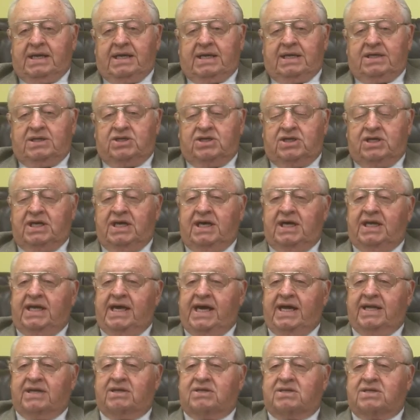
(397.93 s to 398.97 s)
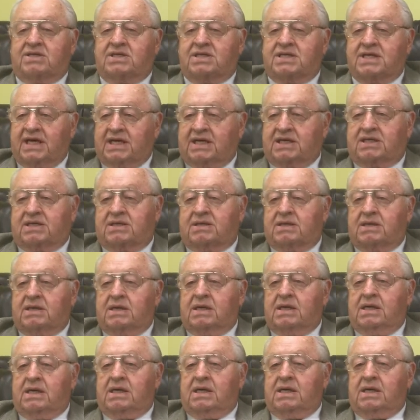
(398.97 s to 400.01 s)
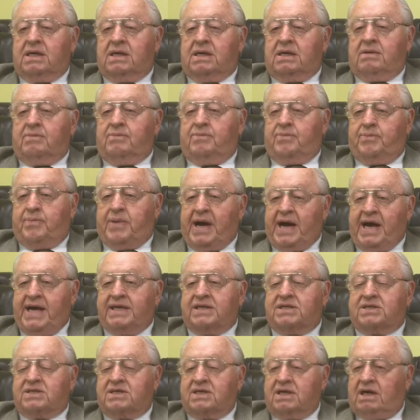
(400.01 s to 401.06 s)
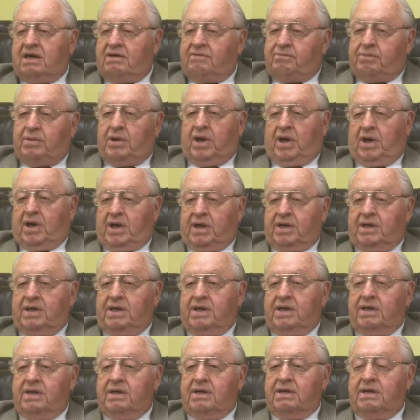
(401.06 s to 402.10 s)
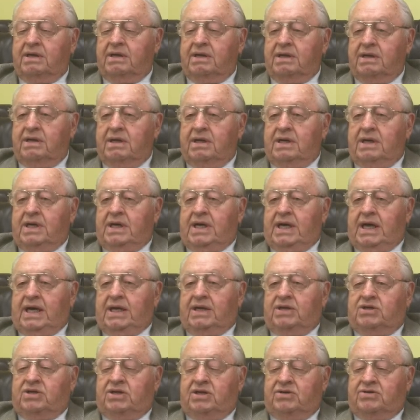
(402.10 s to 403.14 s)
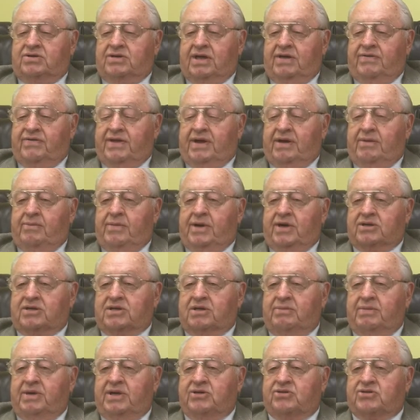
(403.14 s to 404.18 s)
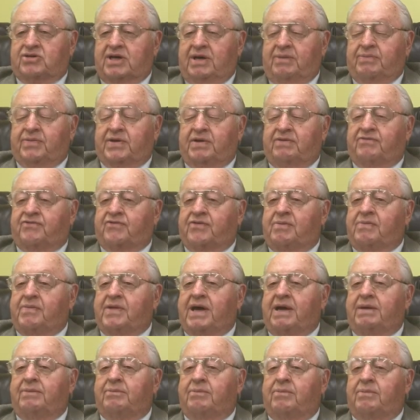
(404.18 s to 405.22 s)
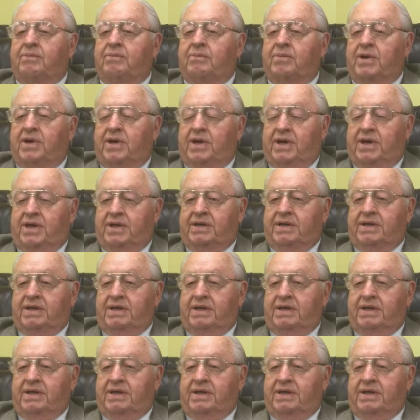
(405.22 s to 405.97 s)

She had had 6 pints of blood. And she said there must have been something from that blood